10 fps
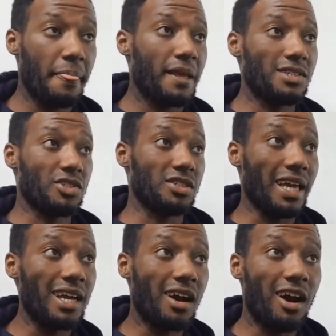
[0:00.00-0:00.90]
is because
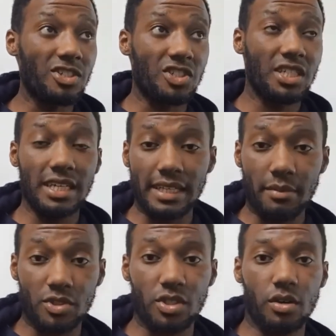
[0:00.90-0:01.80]
they can't see it
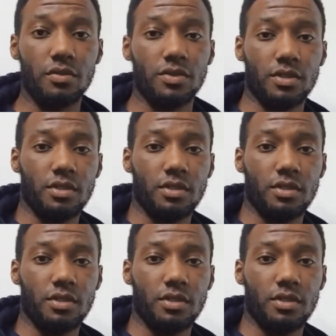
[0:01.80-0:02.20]
themselves.